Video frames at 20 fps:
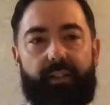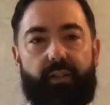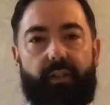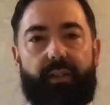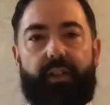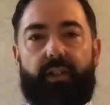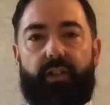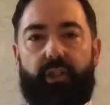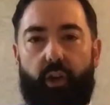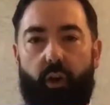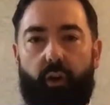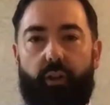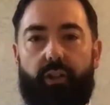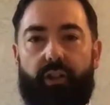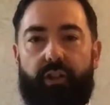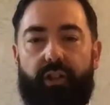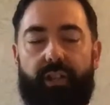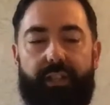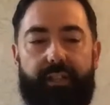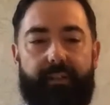
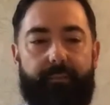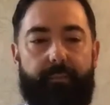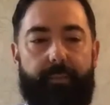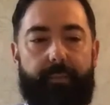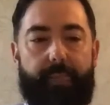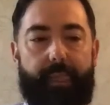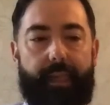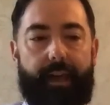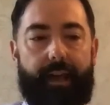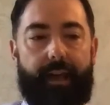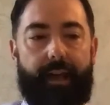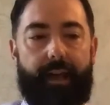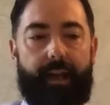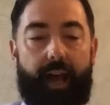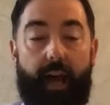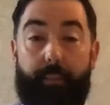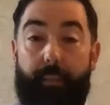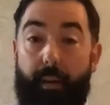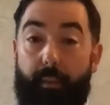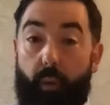geology.
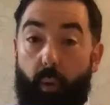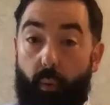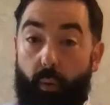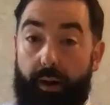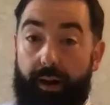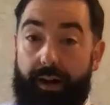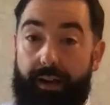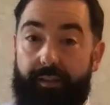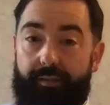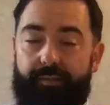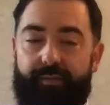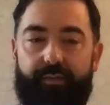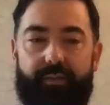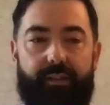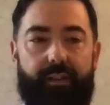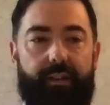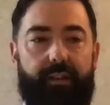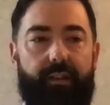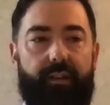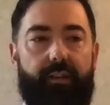I met my wife
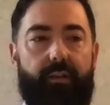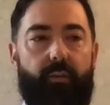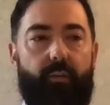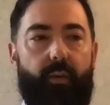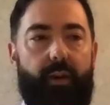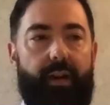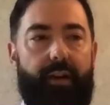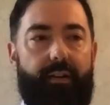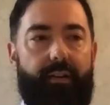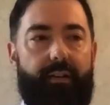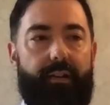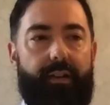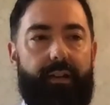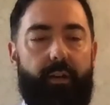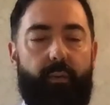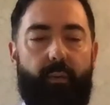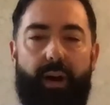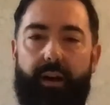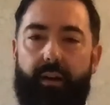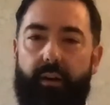where I
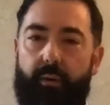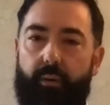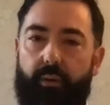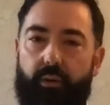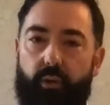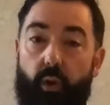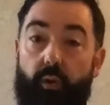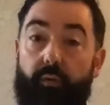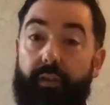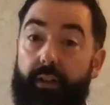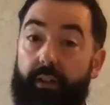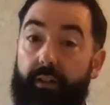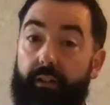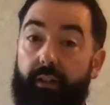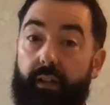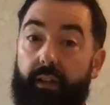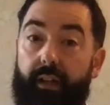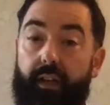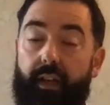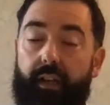was over in
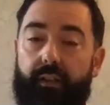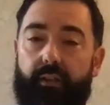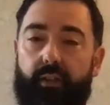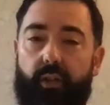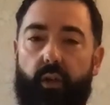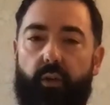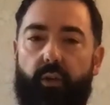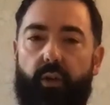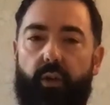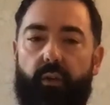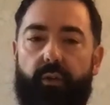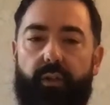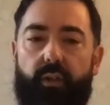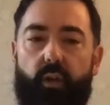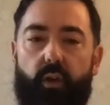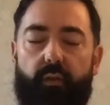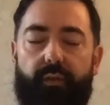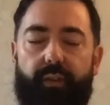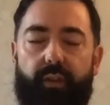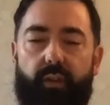Snowdonia,
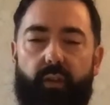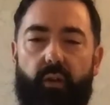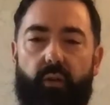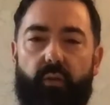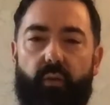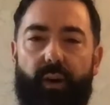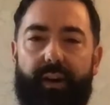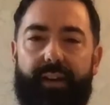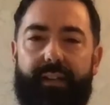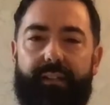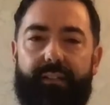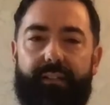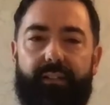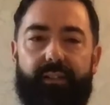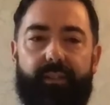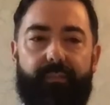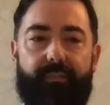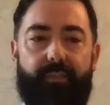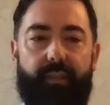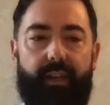over in North Wales.